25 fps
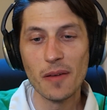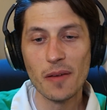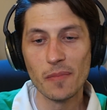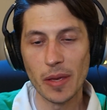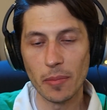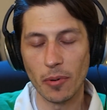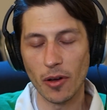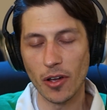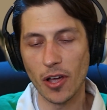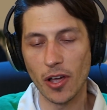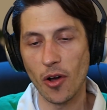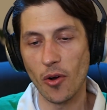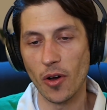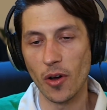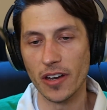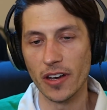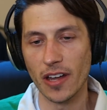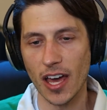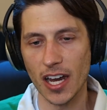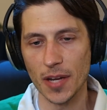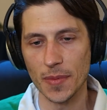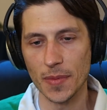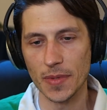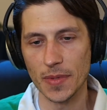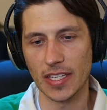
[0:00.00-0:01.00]
people go
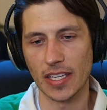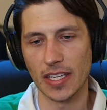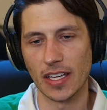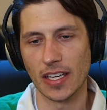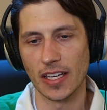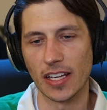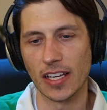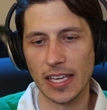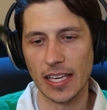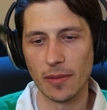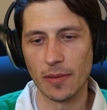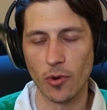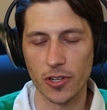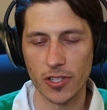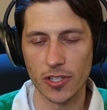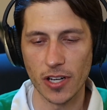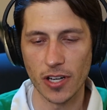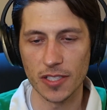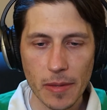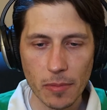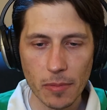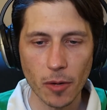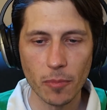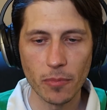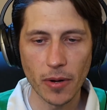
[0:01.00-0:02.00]
anonymously on keyboard
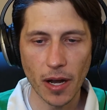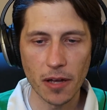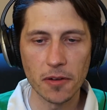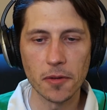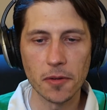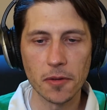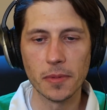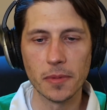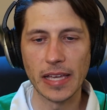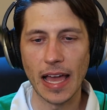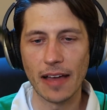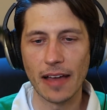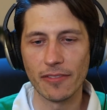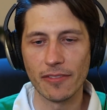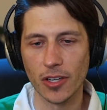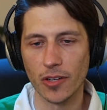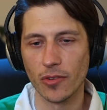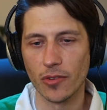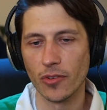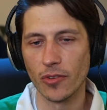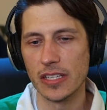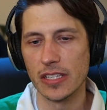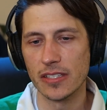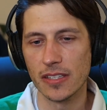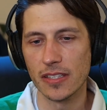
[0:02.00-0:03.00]
jock. people probably have good
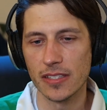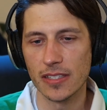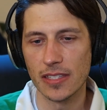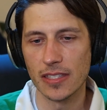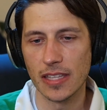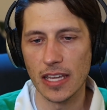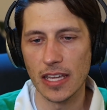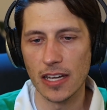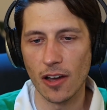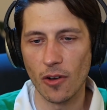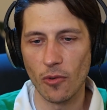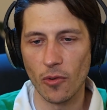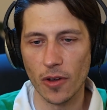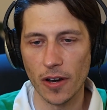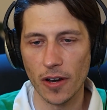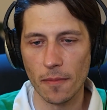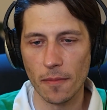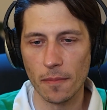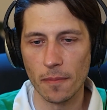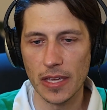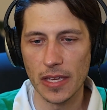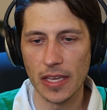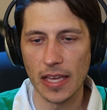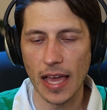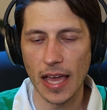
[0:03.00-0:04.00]
reasons. They don't want to
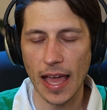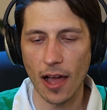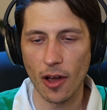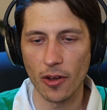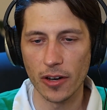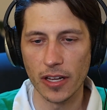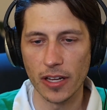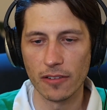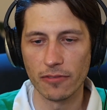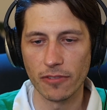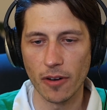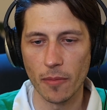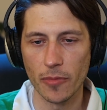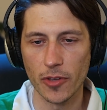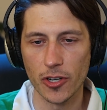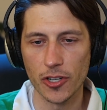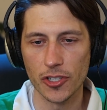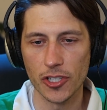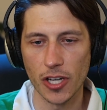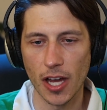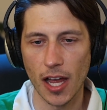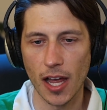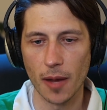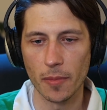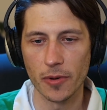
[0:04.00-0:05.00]
be outed from their
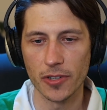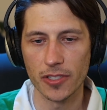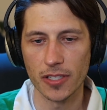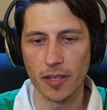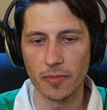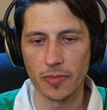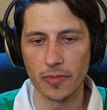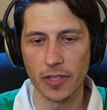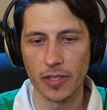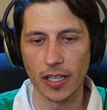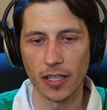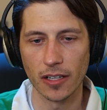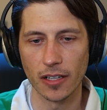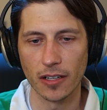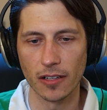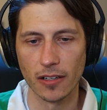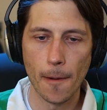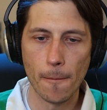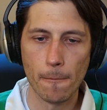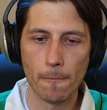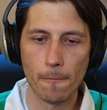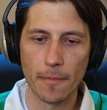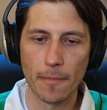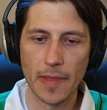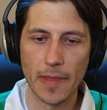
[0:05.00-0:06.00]
job or something,
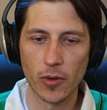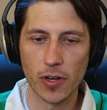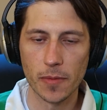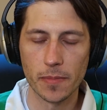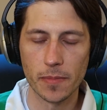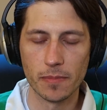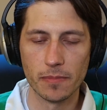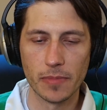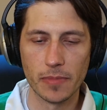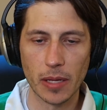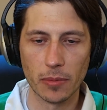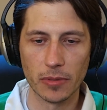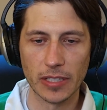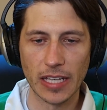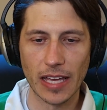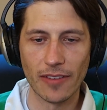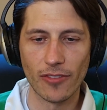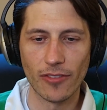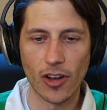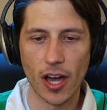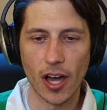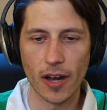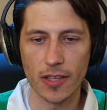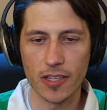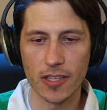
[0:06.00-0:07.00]
or they want to be able to
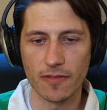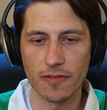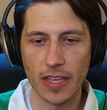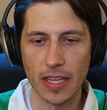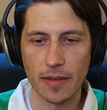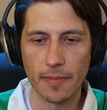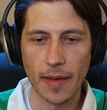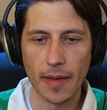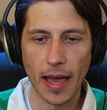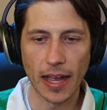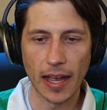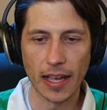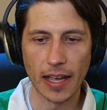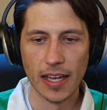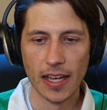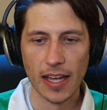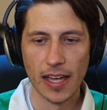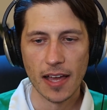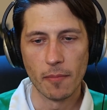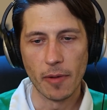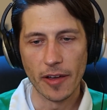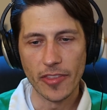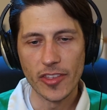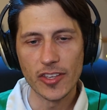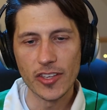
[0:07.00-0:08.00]
give honest feedback.
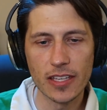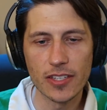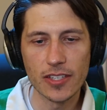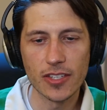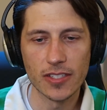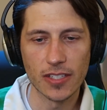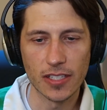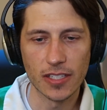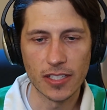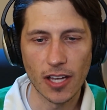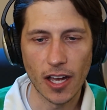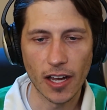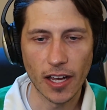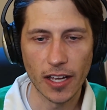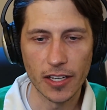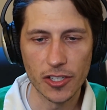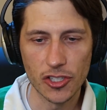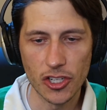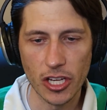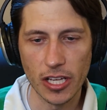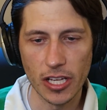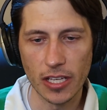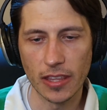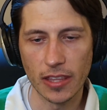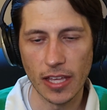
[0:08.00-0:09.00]
But this is a
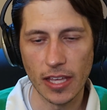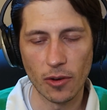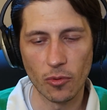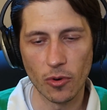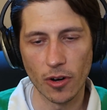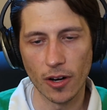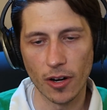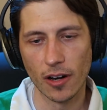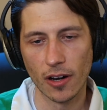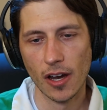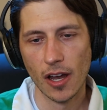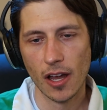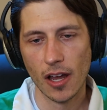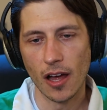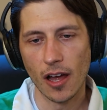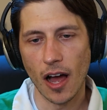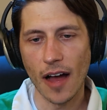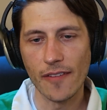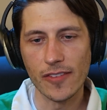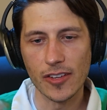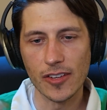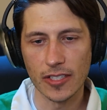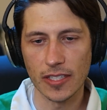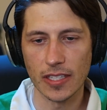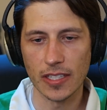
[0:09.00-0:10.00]
tongue-in-cheek thing where
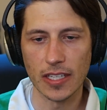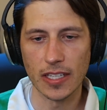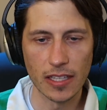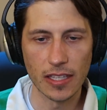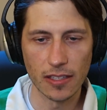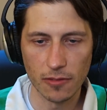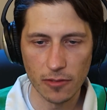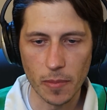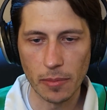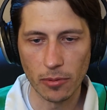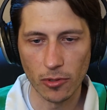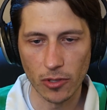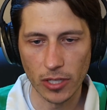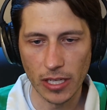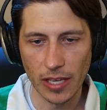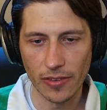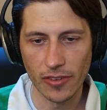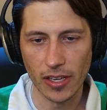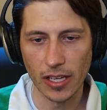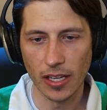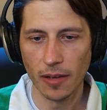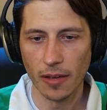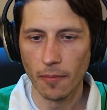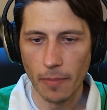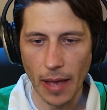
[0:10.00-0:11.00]
obviously people are
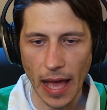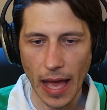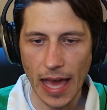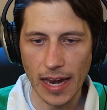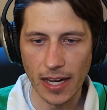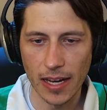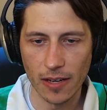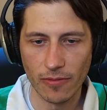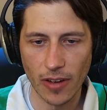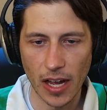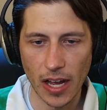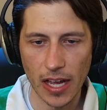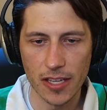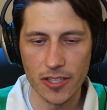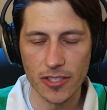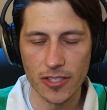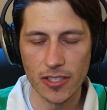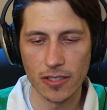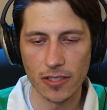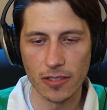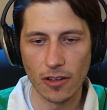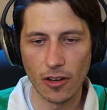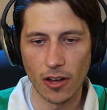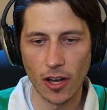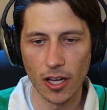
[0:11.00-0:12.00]
giving bad
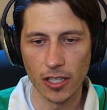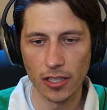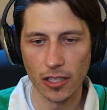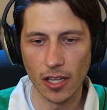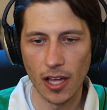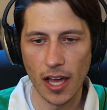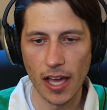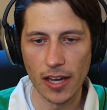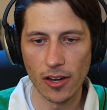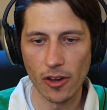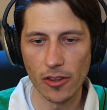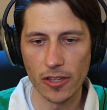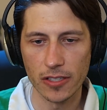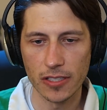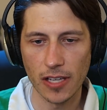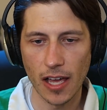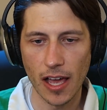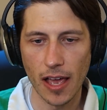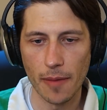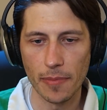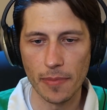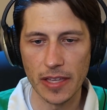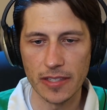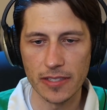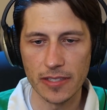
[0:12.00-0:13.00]
advice online all the
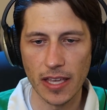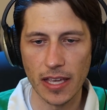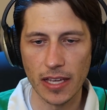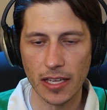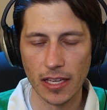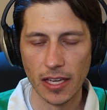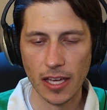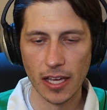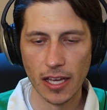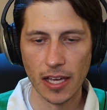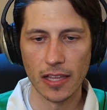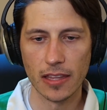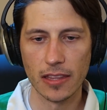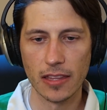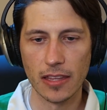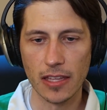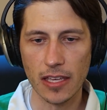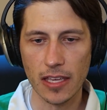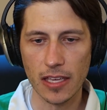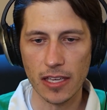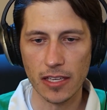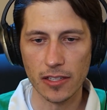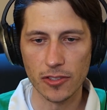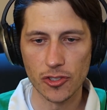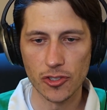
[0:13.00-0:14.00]
time. That's like
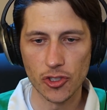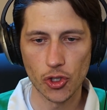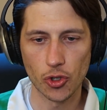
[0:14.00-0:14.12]
the